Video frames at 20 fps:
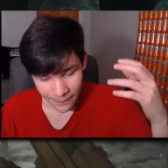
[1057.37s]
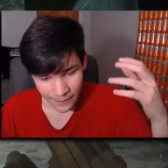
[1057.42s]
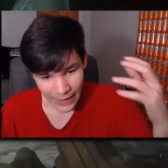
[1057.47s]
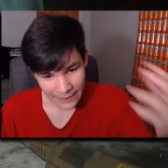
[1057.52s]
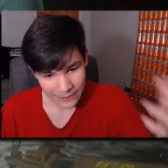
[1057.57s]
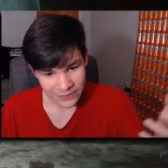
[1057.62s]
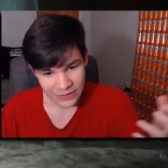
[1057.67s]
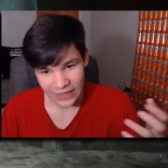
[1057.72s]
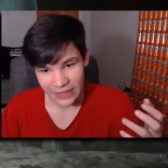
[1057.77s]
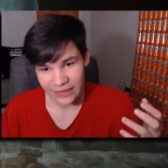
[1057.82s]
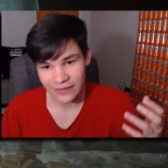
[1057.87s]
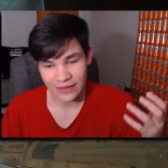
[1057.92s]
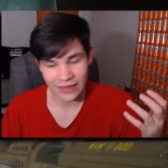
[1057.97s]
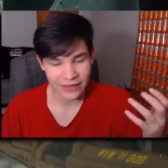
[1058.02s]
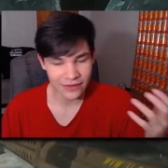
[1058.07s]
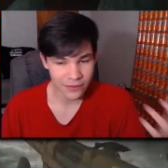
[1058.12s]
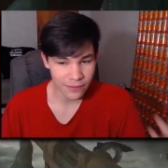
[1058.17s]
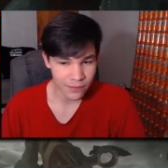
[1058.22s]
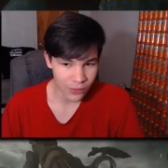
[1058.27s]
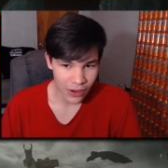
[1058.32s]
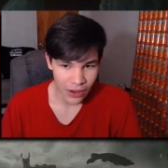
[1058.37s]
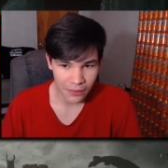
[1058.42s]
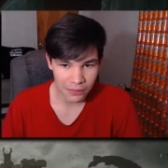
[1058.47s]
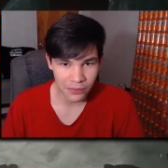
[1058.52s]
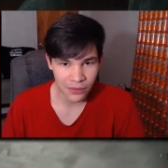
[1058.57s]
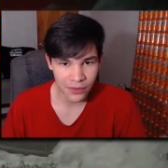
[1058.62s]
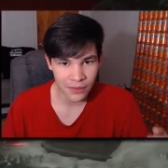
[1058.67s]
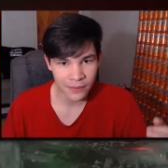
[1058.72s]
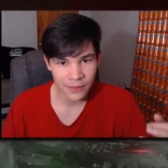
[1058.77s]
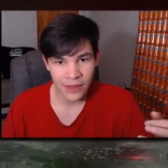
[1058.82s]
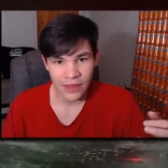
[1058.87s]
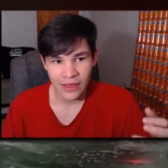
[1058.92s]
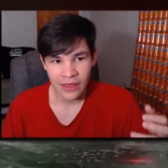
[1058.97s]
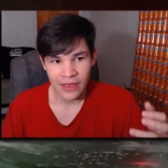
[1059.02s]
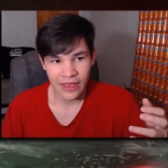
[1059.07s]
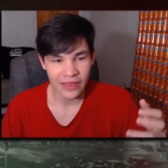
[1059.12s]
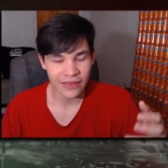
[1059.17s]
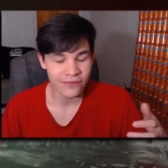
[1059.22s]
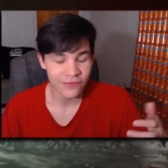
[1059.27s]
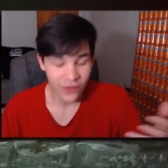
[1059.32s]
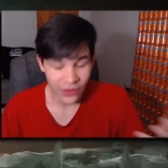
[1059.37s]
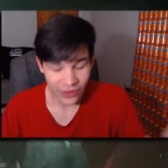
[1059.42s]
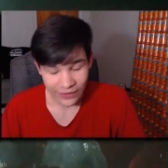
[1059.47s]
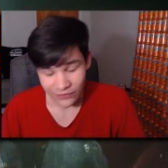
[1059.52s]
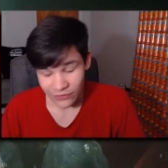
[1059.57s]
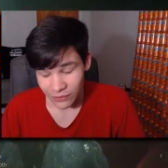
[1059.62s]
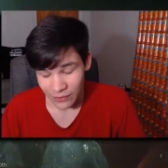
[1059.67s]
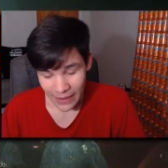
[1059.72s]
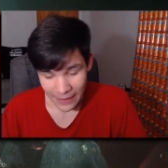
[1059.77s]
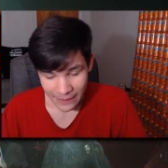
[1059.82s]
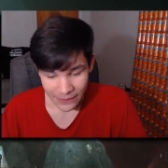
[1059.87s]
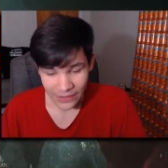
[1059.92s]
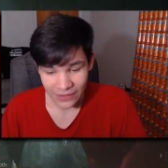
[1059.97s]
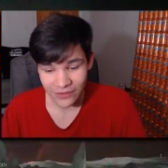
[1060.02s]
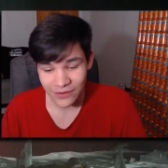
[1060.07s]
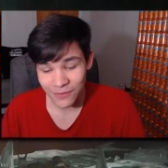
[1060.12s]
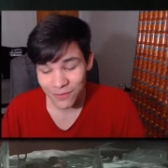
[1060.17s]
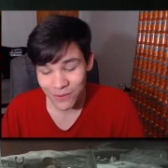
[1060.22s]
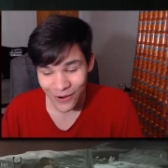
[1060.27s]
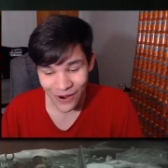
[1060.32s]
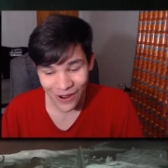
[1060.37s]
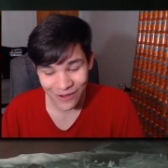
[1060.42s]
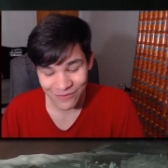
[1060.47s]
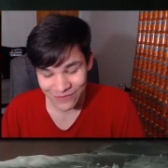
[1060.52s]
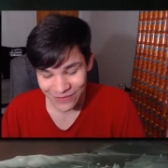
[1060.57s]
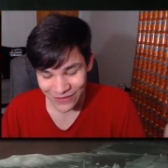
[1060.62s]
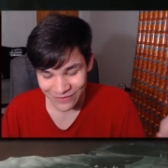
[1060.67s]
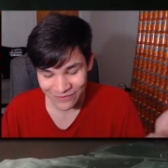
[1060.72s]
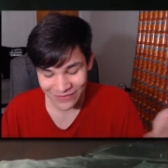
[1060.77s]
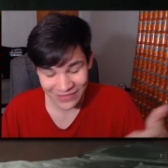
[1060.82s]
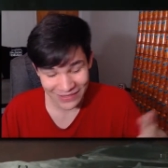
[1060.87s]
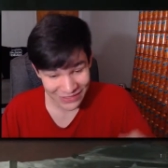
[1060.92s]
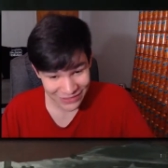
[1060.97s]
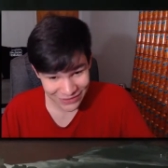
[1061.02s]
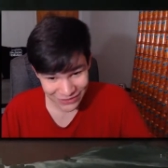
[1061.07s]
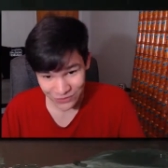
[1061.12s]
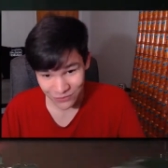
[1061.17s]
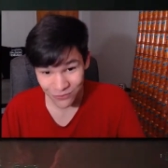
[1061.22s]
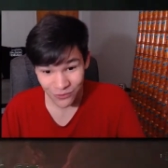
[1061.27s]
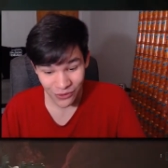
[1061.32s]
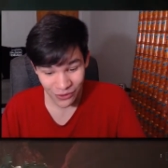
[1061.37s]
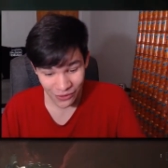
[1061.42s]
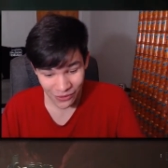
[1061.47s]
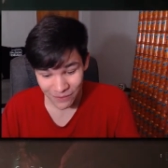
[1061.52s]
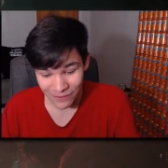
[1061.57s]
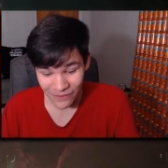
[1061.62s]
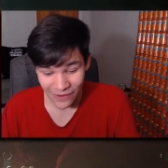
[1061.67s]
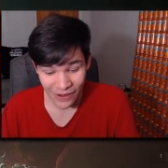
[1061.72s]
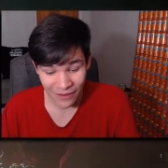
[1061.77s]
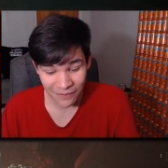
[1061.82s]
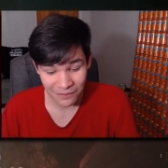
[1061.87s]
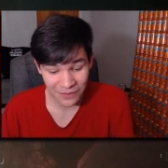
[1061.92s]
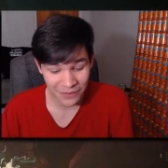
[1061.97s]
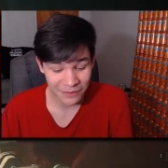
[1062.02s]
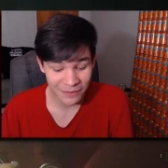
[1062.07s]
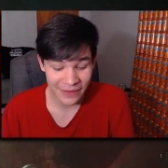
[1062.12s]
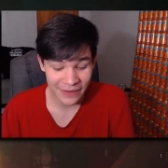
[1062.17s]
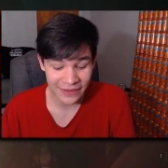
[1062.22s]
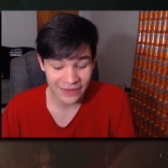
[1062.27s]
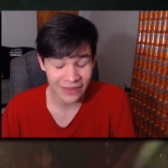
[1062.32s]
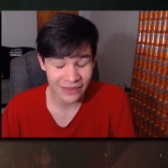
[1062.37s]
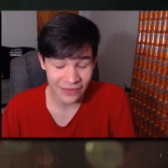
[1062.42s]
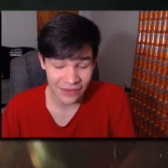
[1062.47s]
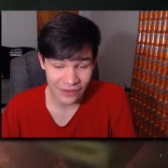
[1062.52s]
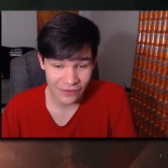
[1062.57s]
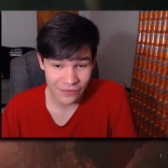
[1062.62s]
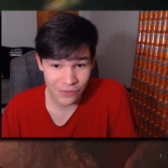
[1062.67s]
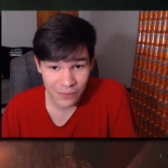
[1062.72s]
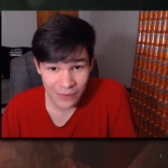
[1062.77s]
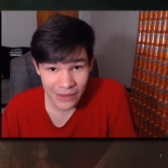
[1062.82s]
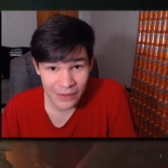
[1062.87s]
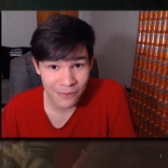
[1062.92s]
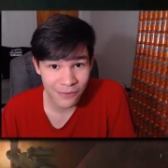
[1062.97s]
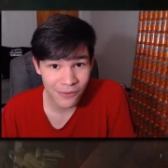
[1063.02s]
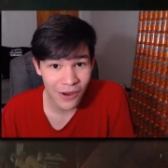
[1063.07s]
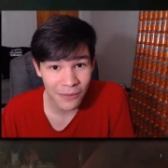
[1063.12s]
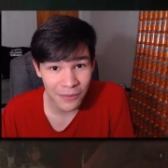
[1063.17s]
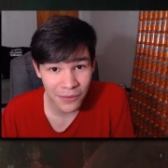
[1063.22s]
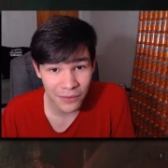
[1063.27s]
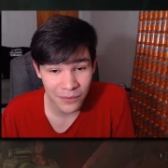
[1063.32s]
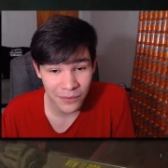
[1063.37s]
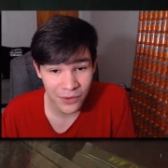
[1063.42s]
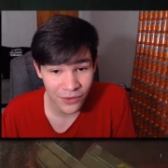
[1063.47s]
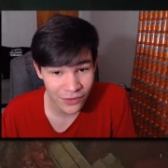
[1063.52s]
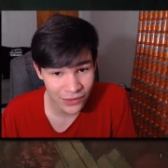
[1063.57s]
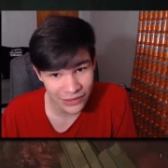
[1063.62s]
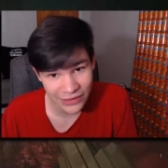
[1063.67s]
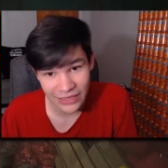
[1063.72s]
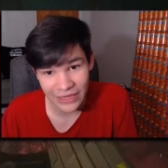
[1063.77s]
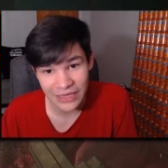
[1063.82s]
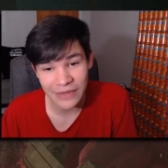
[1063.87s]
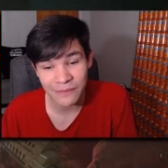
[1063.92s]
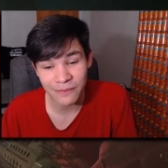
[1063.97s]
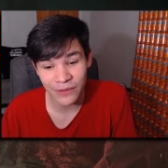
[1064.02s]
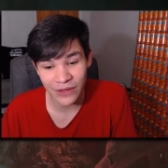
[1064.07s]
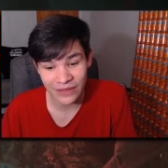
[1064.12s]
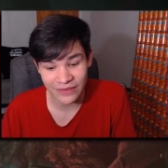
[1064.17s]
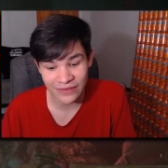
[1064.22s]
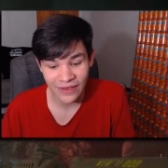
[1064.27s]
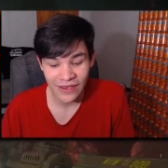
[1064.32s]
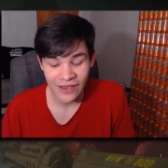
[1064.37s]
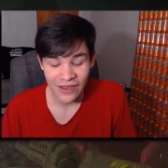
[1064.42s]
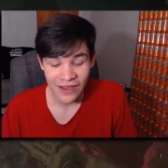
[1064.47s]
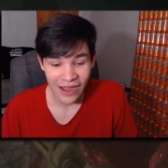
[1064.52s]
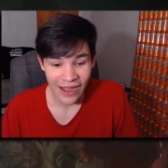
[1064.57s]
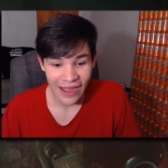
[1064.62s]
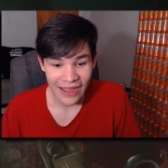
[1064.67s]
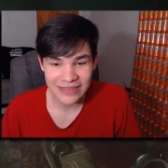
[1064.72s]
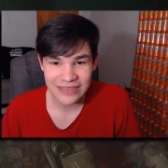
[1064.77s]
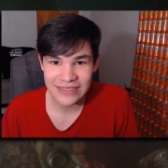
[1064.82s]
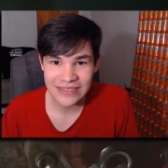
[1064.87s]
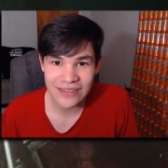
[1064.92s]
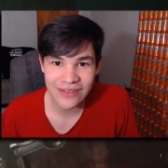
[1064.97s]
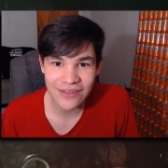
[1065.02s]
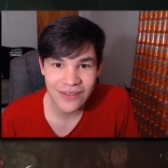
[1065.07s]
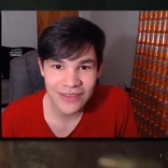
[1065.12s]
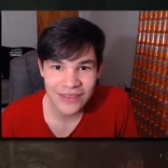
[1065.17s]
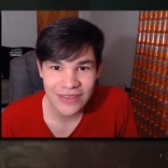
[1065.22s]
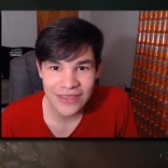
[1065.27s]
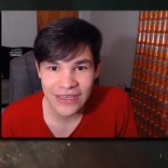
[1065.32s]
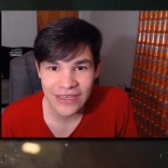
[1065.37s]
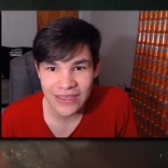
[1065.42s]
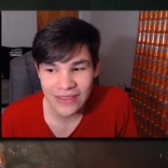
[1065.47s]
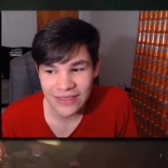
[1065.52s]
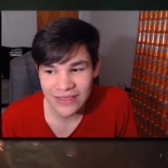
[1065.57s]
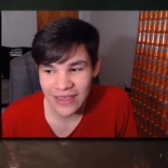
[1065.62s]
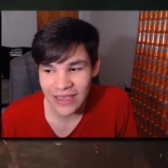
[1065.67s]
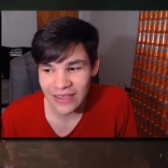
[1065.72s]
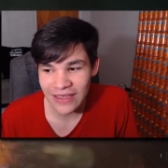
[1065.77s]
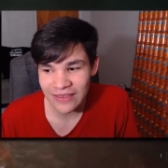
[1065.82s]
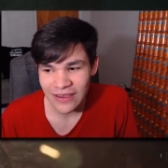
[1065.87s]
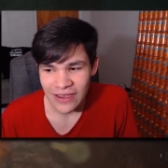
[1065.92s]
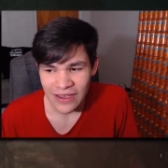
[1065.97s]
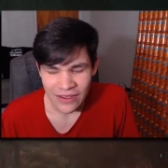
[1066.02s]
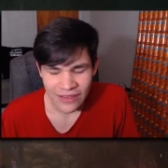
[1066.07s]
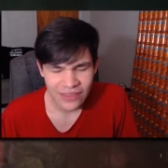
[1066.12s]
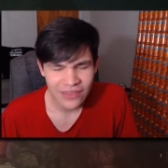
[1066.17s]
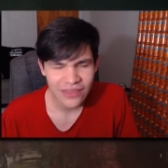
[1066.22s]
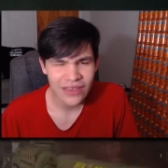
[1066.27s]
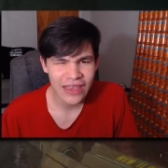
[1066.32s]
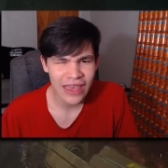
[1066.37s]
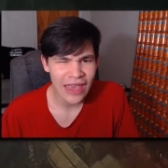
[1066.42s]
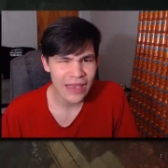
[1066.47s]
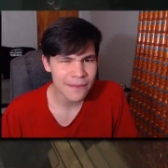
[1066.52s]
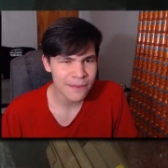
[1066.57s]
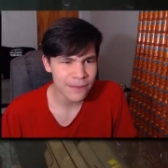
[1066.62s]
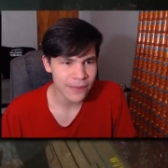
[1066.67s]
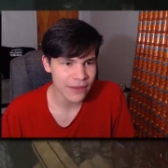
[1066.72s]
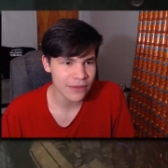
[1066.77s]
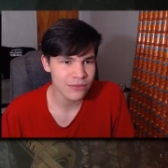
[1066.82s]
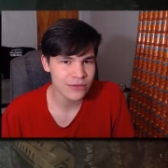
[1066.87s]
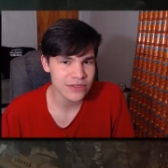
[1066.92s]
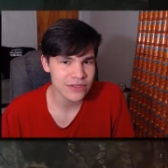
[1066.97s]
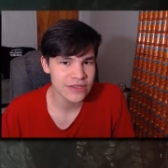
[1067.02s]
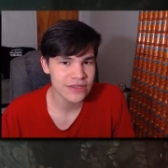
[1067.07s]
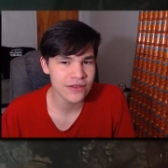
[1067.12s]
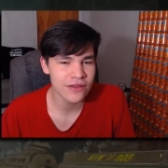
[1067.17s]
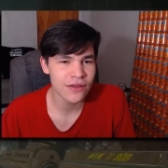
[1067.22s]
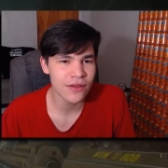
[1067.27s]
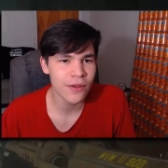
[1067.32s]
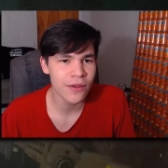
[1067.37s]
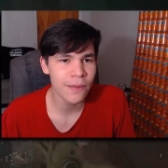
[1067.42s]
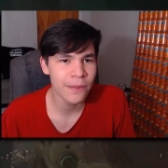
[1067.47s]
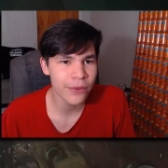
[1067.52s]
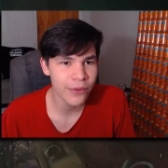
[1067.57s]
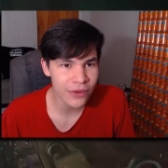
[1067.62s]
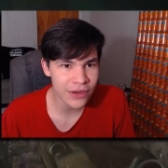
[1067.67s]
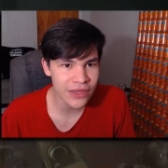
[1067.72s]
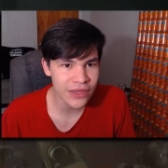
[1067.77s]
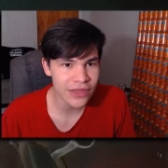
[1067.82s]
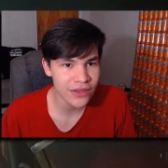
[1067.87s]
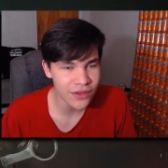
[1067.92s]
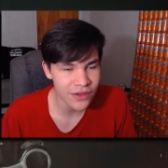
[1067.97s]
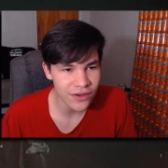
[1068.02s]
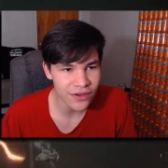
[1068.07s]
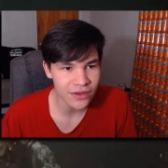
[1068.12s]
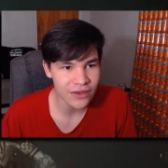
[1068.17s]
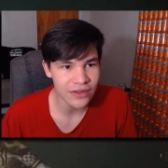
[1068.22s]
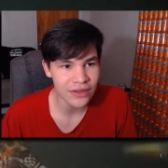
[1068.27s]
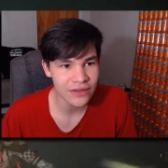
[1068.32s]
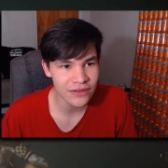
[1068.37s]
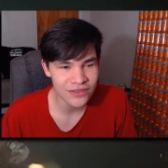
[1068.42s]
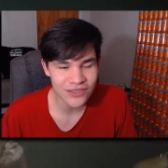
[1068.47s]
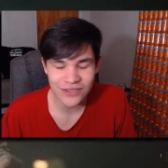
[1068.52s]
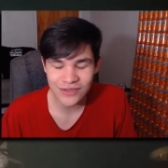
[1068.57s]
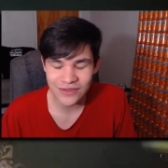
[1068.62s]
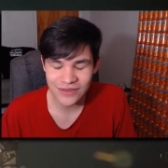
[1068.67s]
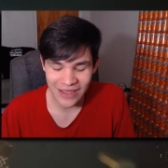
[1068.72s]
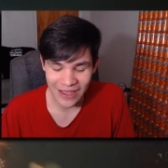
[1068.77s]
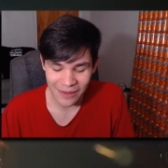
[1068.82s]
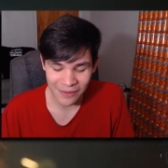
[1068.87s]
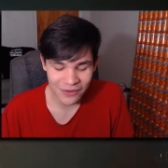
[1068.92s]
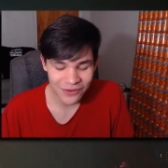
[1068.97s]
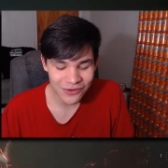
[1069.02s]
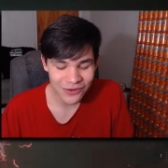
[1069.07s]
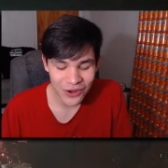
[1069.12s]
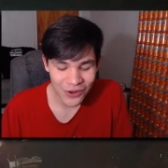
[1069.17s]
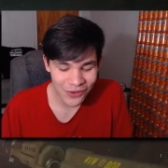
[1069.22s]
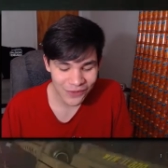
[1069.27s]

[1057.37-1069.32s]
map size is a problem, and falling off the map is a problem, glitches were a problem, and continue to be a problem currently, but I still think that the gameplay was still pretty good. Just, I don't